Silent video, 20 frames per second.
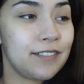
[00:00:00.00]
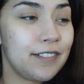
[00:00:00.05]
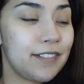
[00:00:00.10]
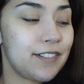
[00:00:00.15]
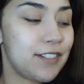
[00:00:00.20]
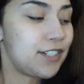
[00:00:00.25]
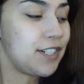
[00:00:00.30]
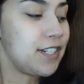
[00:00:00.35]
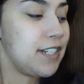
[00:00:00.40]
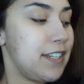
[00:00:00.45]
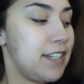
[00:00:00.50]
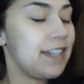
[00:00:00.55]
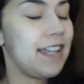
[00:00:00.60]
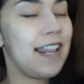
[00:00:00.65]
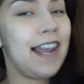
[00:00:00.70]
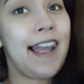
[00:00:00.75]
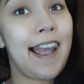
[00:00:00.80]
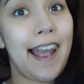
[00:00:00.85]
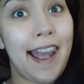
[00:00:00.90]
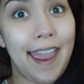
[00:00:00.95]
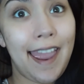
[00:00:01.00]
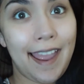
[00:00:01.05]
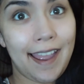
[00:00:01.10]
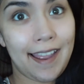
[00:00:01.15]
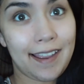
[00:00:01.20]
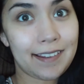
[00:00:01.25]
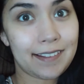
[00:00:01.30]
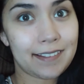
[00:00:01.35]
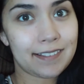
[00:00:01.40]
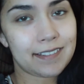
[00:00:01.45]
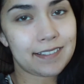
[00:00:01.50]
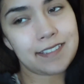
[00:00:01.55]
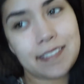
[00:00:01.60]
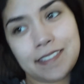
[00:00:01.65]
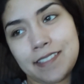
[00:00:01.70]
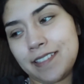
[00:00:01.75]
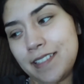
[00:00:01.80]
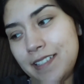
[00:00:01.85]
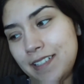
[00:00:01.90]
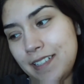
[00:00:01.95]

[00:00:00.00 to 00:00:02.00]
She lags.